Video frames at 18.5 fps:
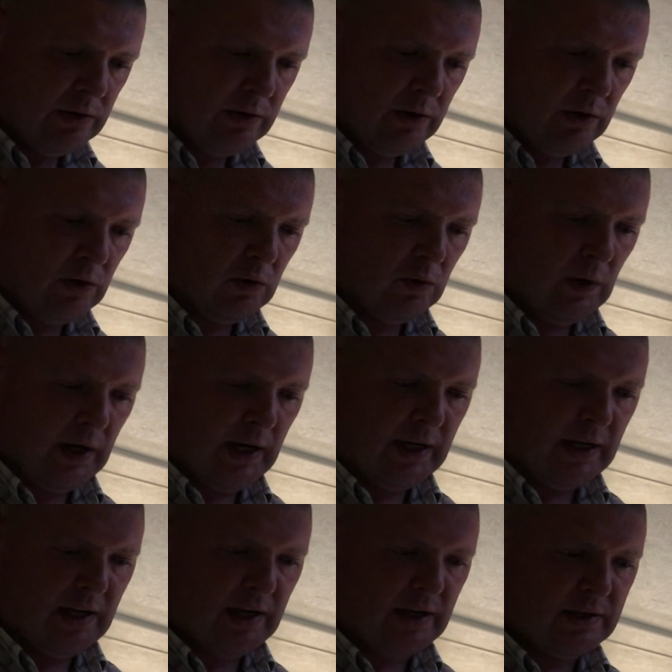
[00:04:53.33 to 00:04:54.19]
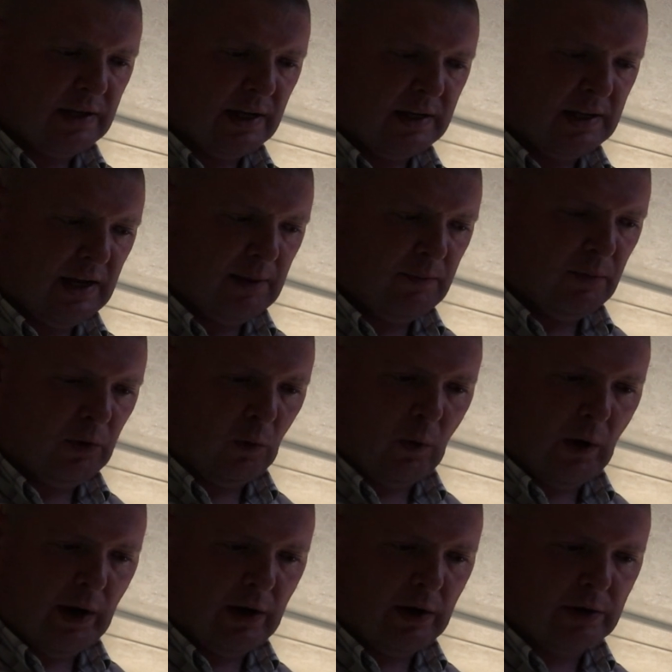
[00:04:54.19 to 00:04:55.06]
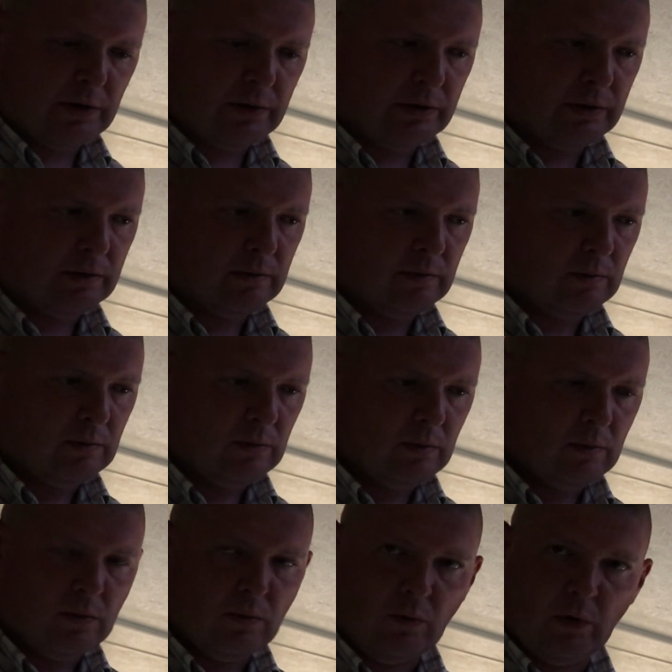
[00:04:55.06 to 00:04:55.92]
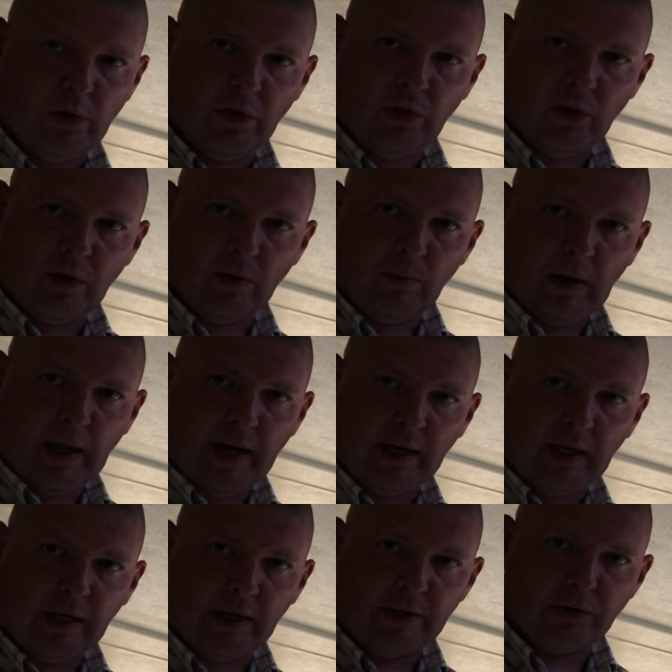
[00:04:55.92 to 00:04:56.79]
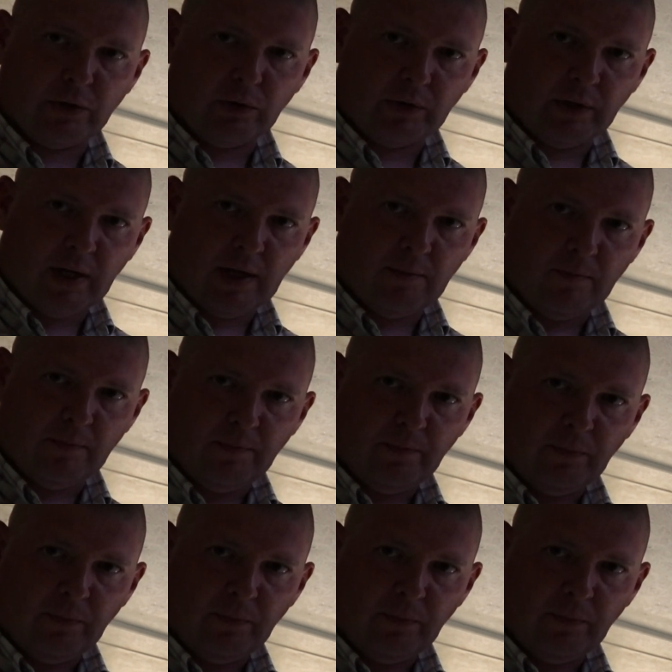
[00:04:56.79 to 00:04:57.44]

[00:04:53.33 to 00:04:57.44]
so what I did is I taped the wires with black electrical tape,